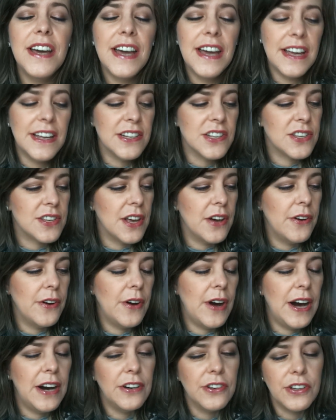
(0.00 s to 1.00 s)
And so
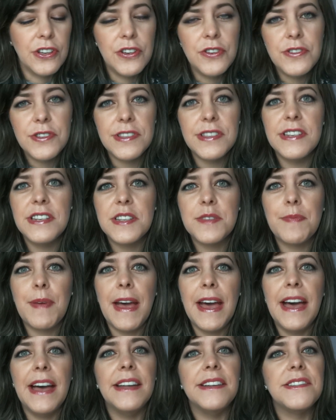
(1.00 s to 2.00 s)
I'll use these
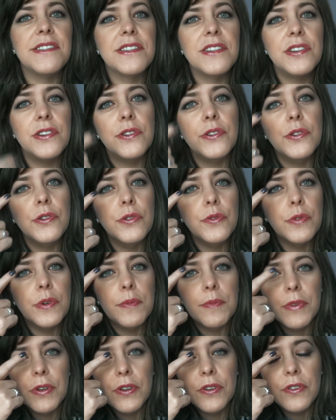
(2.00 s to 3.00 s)
pads to
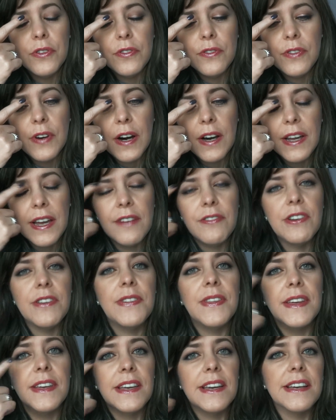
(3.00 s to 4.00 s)
remove
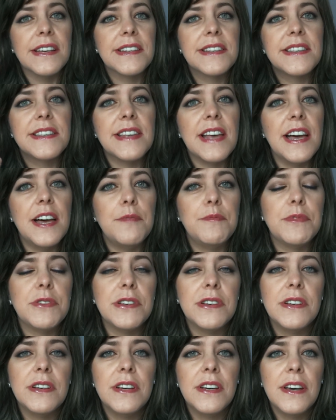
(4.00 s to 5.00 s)
everything except
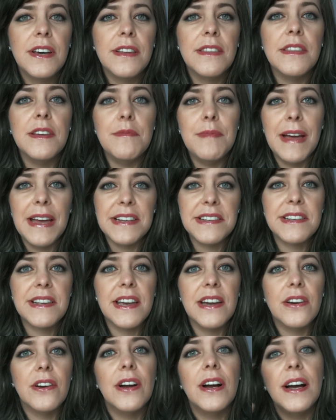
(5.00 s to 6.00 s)
the
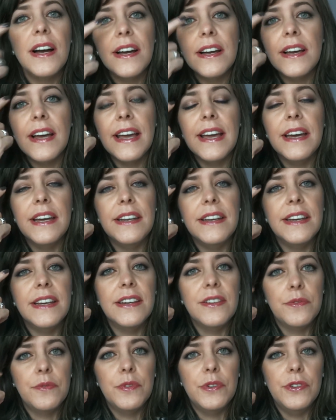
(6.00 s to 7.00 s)
mascara, and
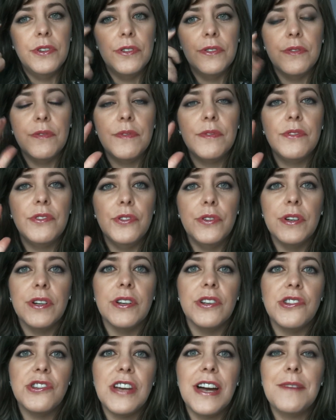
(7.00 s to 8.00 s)
it will do a
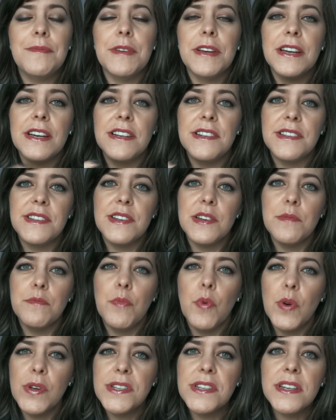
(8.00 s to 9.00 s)
good job because they're
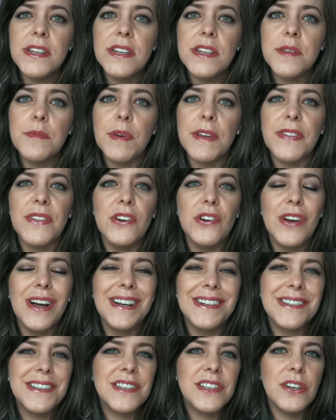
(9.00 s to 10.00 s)
moistened but they're
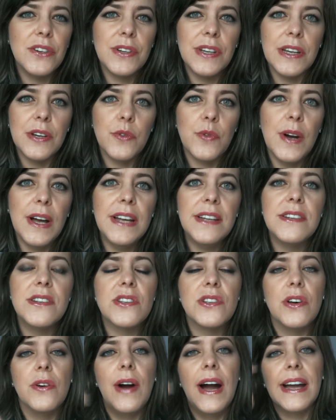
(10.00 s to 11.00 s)
not soaking wet,
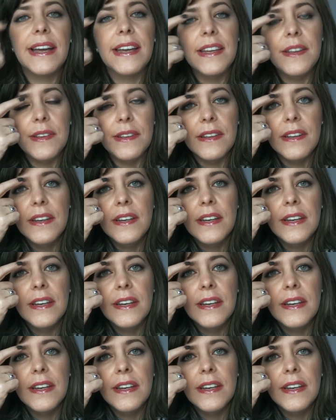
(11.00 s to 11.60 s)
so I can